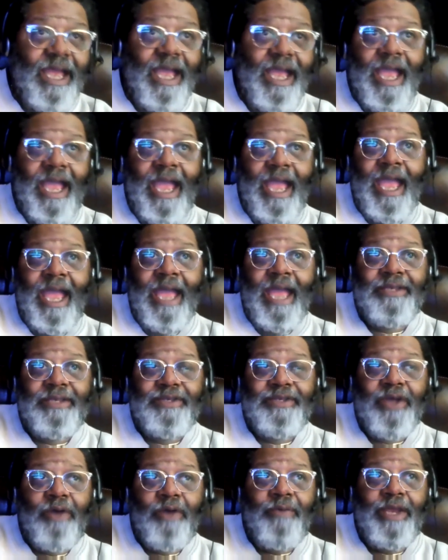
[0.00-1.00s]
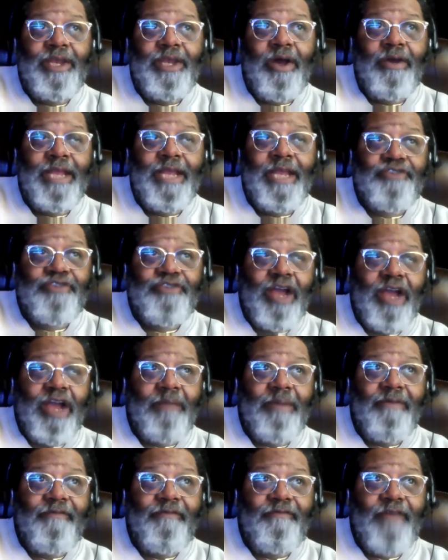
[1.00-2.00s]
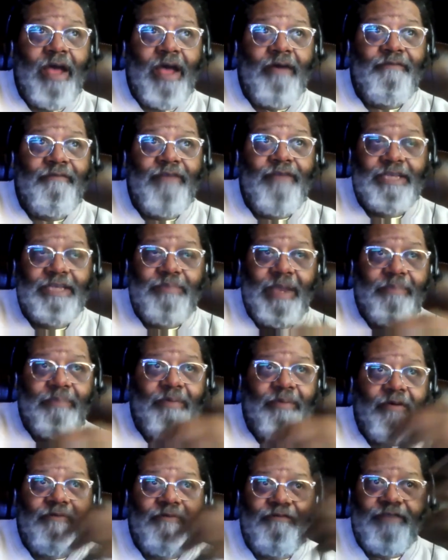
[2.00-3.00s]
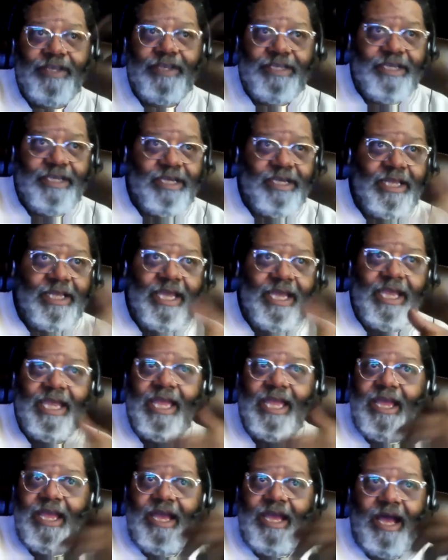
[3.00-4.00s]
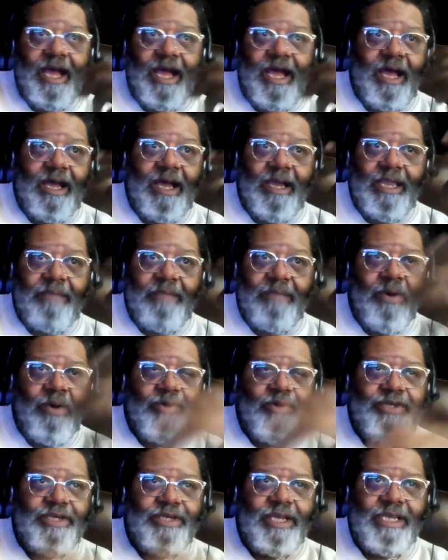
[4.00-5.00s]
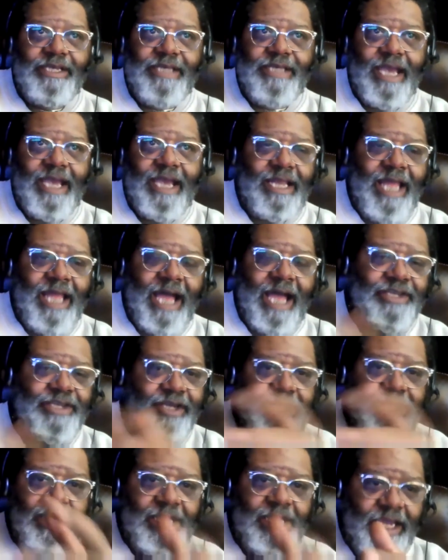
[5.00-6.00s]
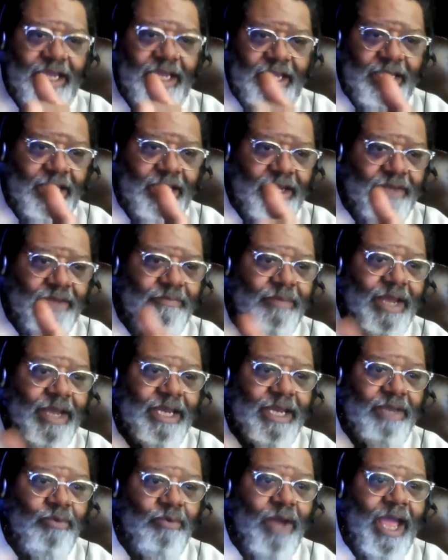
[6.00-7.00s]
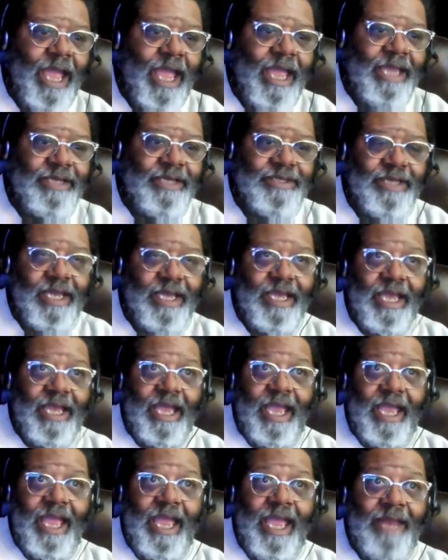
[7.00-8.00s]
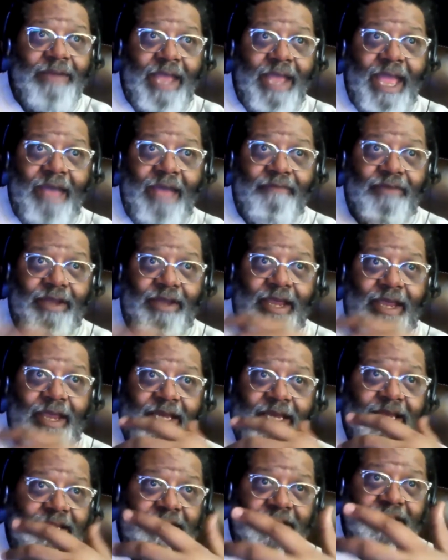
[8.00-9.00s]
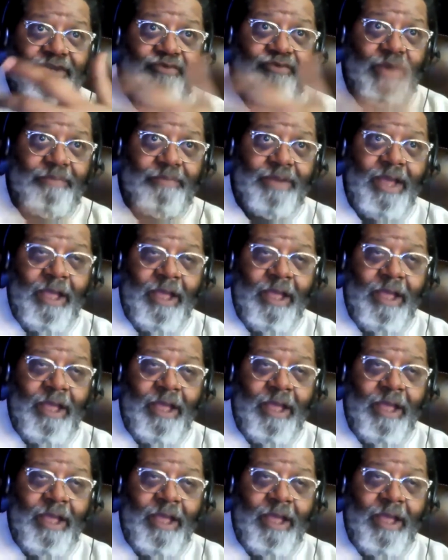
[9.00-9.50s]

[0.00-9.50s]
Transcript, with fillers: And so we know that trauma f- affects people physically, uh, emotionally, psychologically, in many ways, and have and can disrupt